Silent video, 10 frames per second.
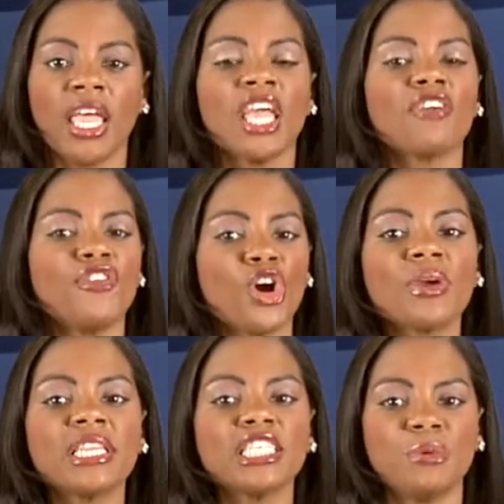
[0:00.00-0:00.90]
If you're
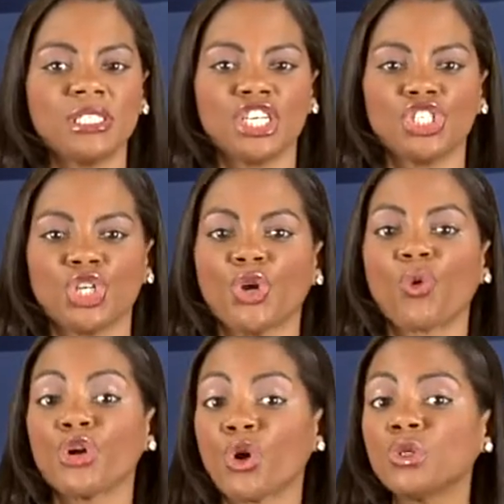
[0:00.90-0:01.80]
in this position
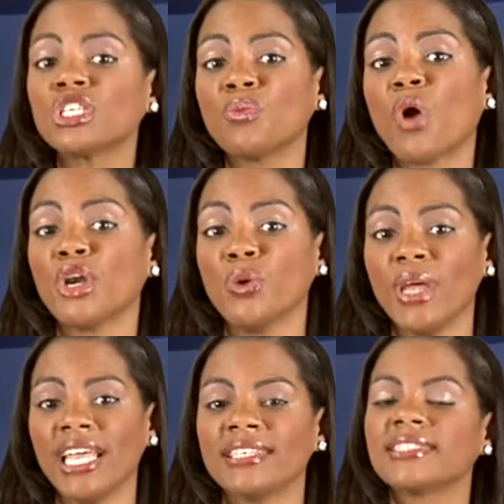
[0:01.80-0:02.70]
or know someone who
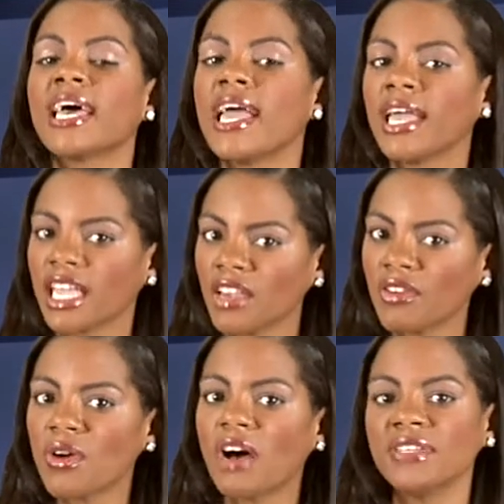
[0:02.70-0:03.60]
is, give
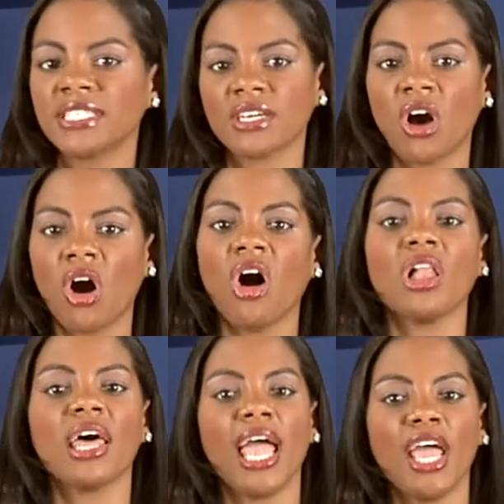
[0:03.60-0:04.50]
our office a
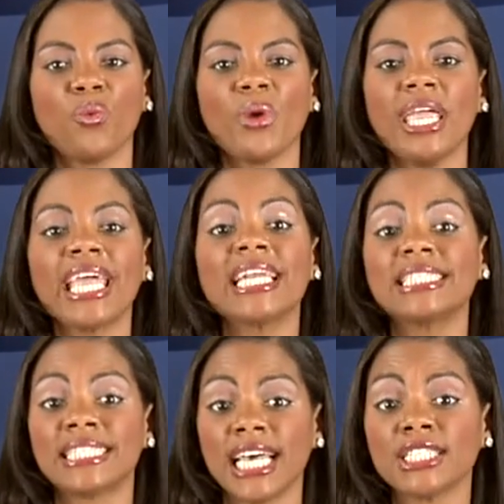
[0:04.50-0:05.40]
call and we can
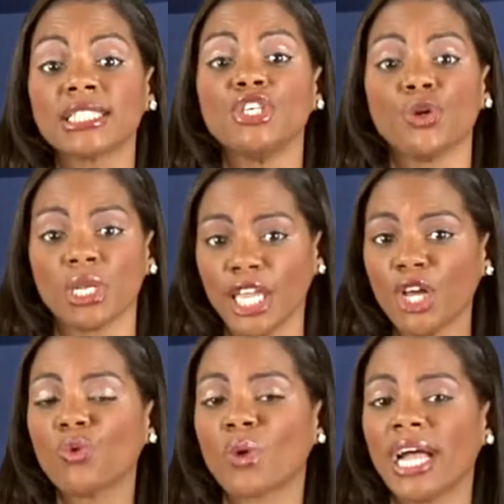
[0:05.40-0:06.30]
assess your
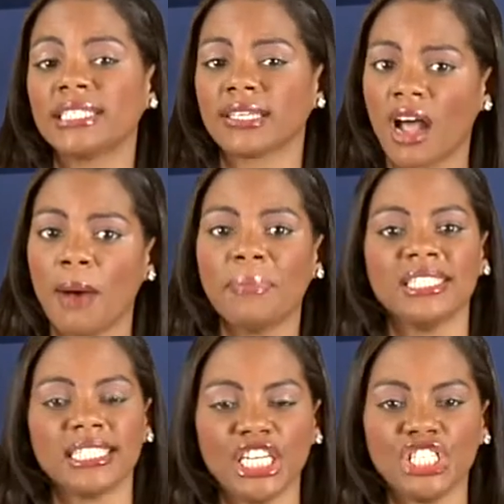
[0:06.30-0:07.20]
legal rights to
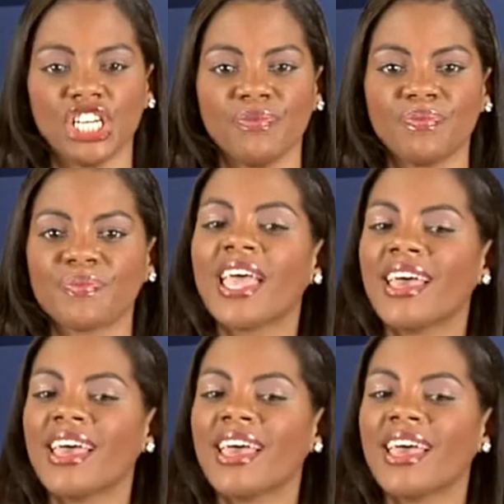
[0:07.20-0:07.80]
compensation.